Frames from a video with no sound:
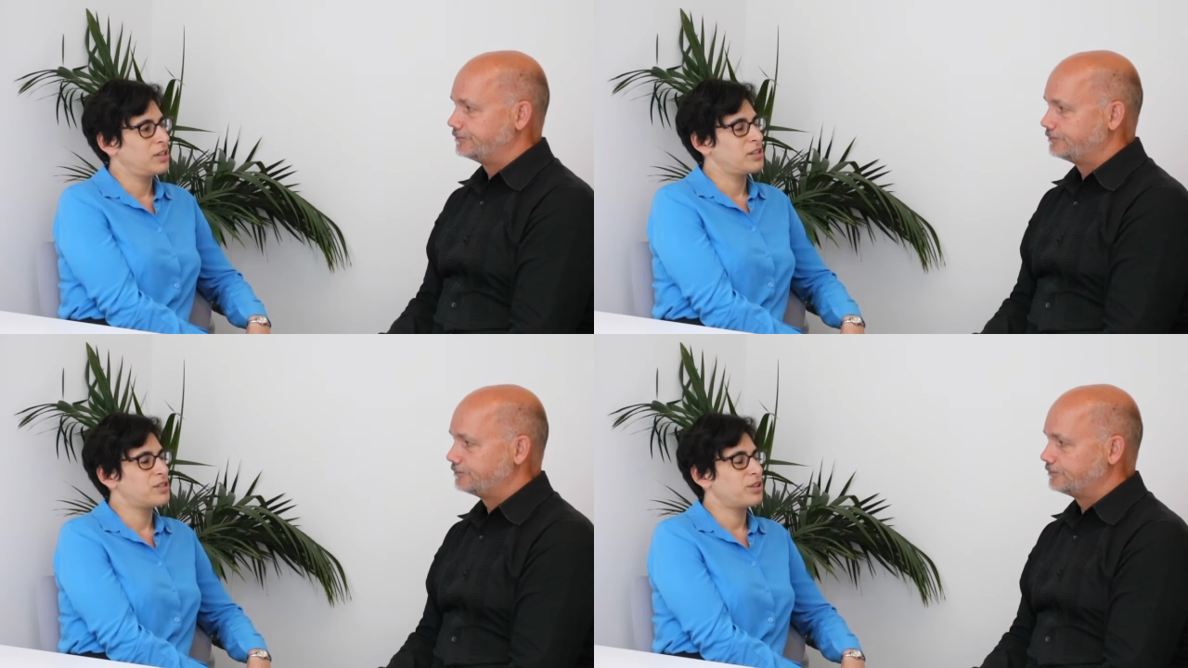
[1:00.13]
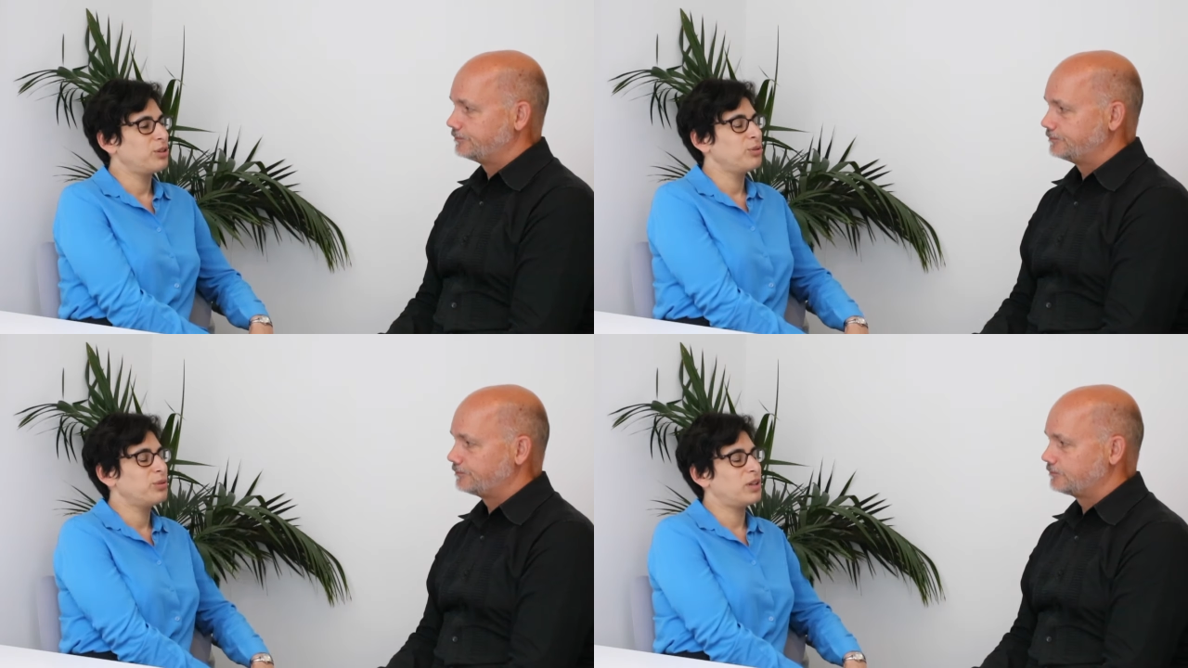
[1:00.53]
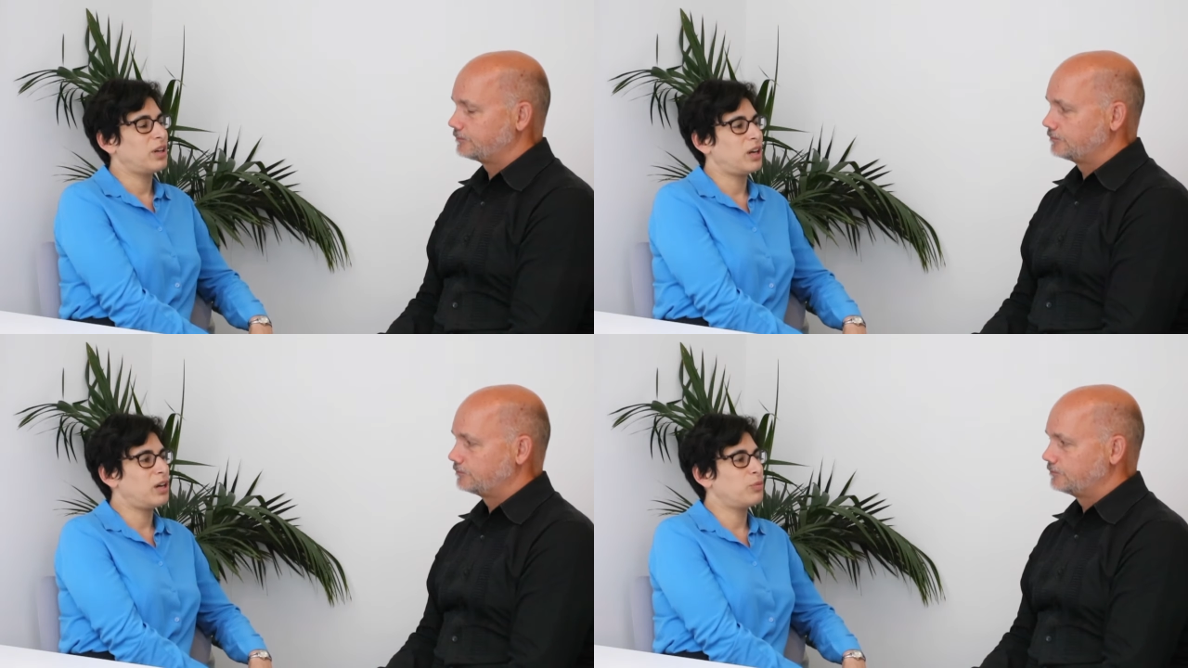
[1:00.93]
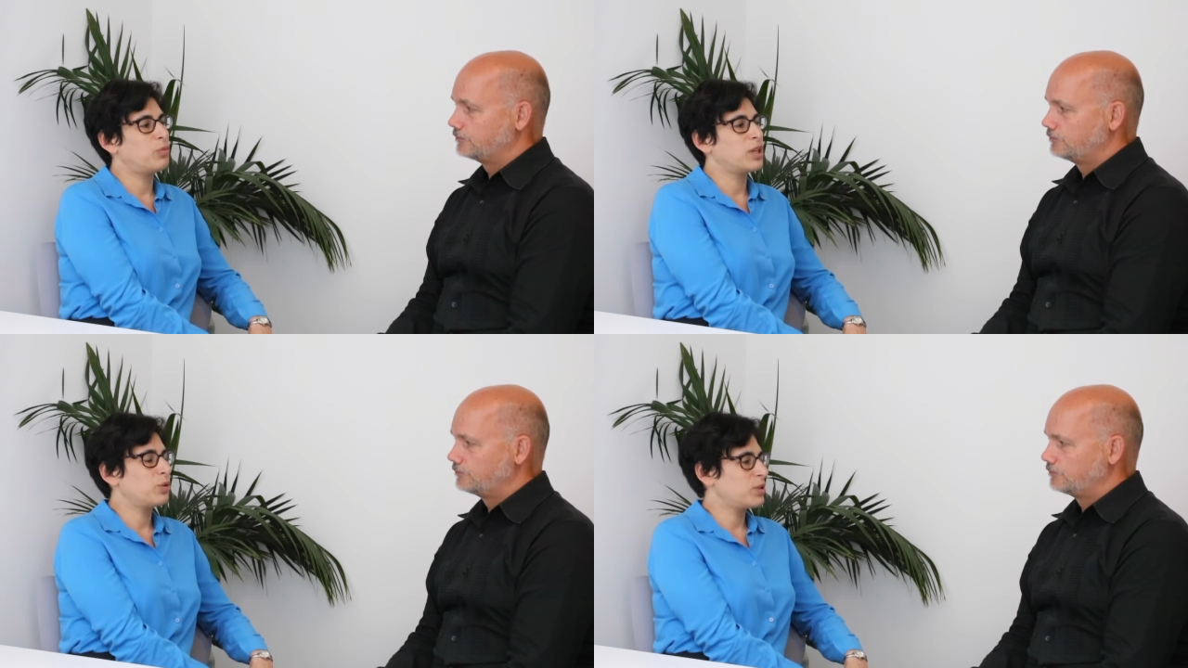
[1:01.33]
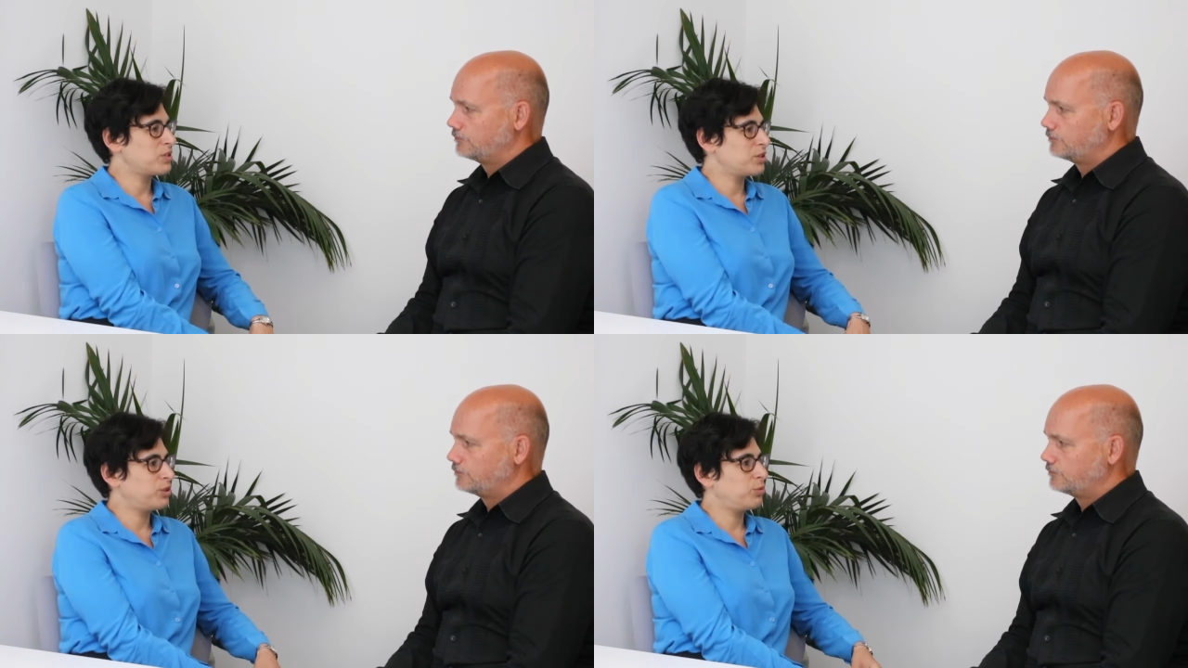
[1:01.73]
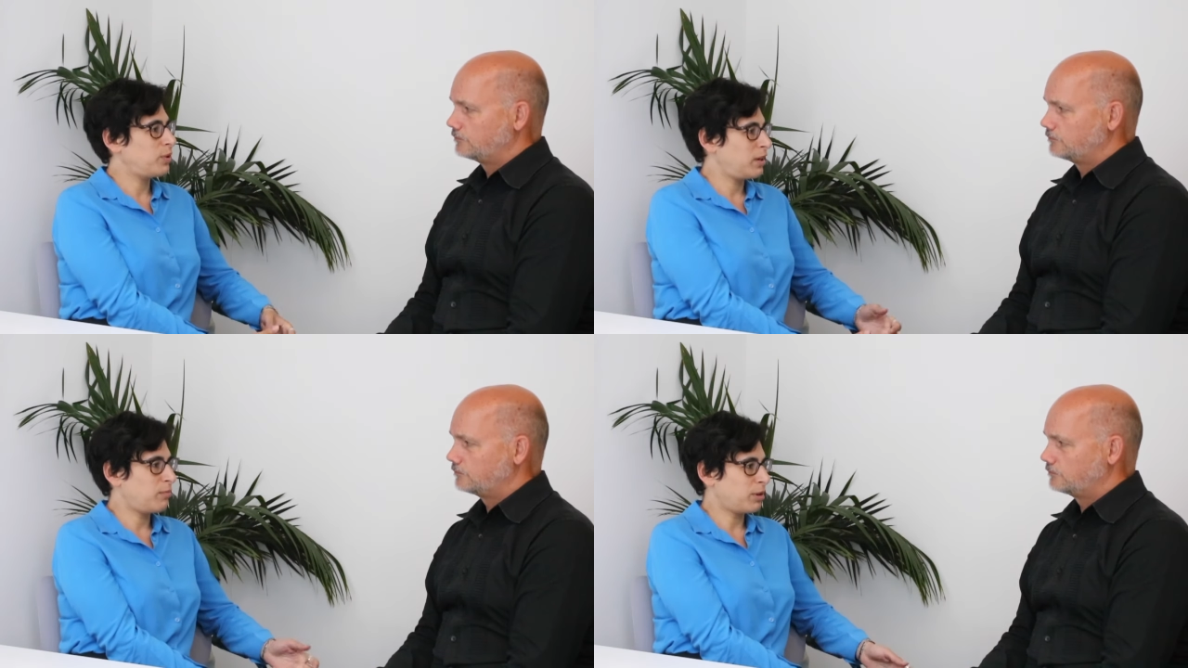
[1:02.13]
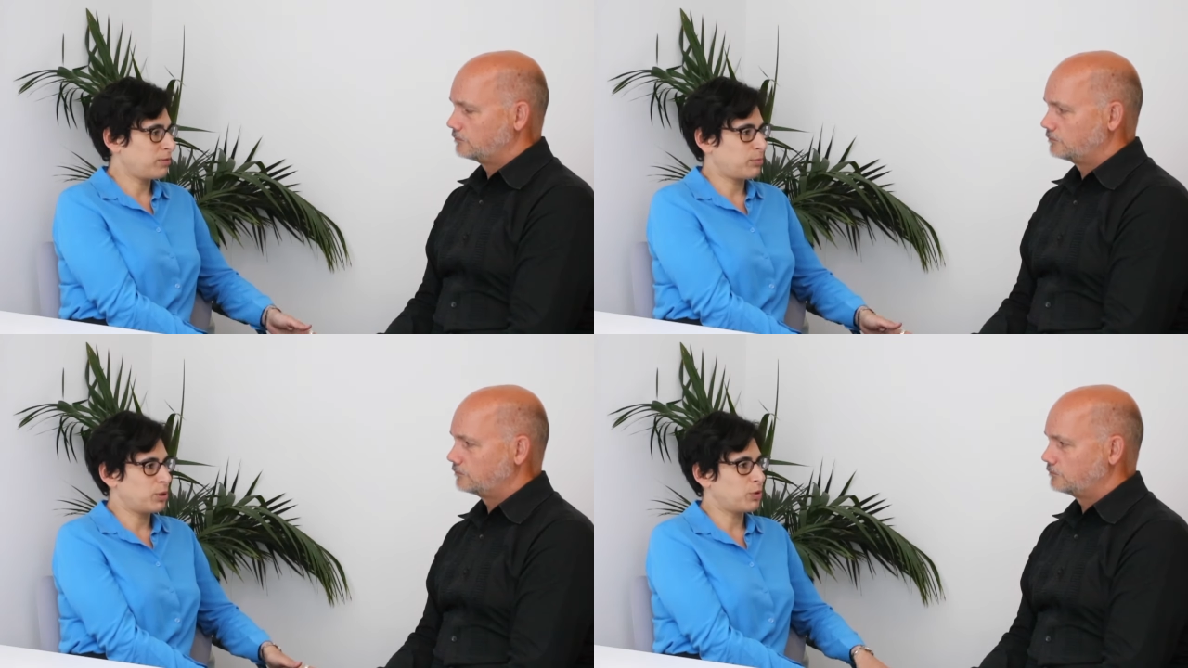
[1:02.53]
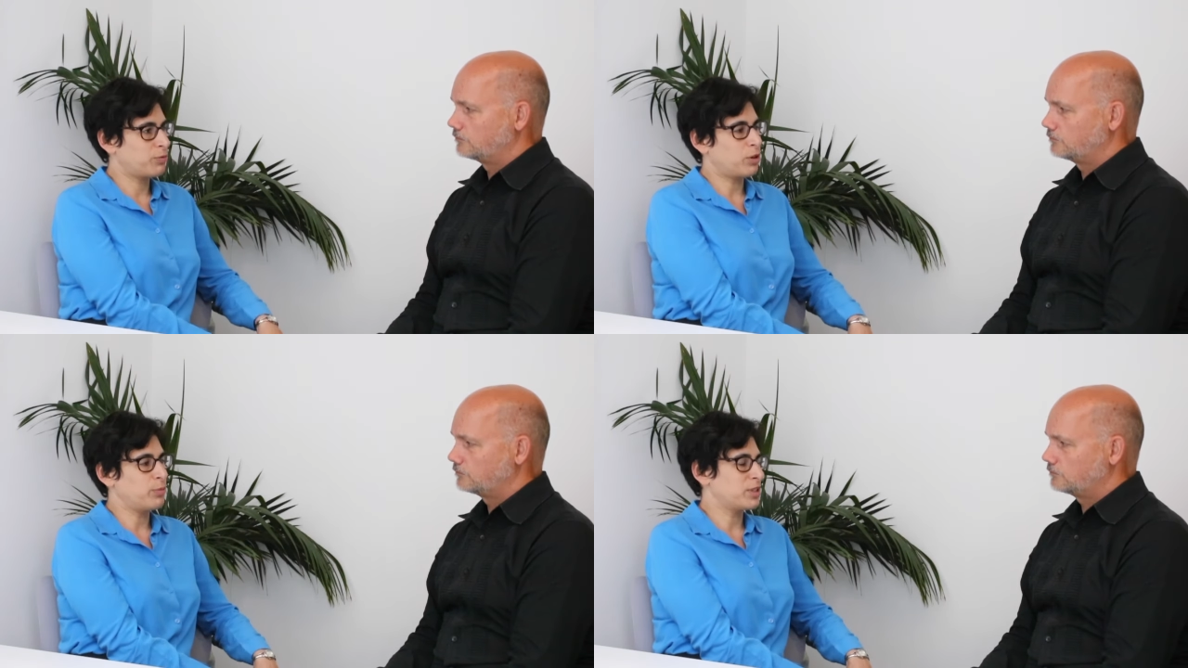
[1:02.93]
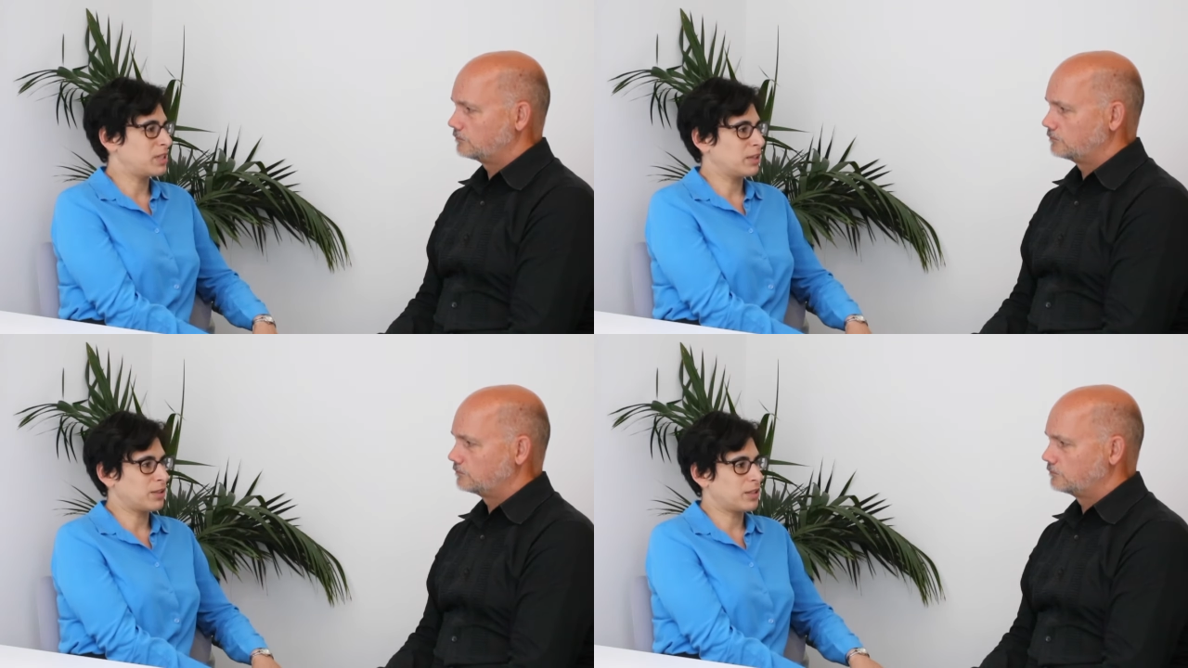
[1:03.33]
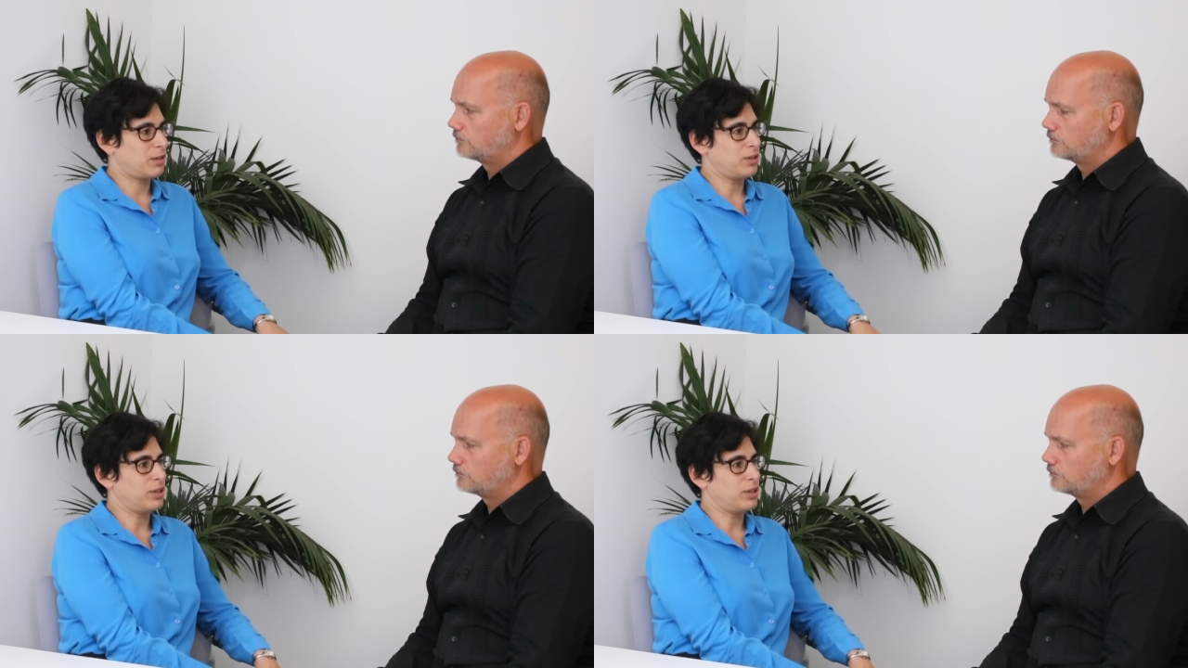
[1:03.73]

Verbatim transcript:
Speaker 1: So, we always knew where my family were from, this little town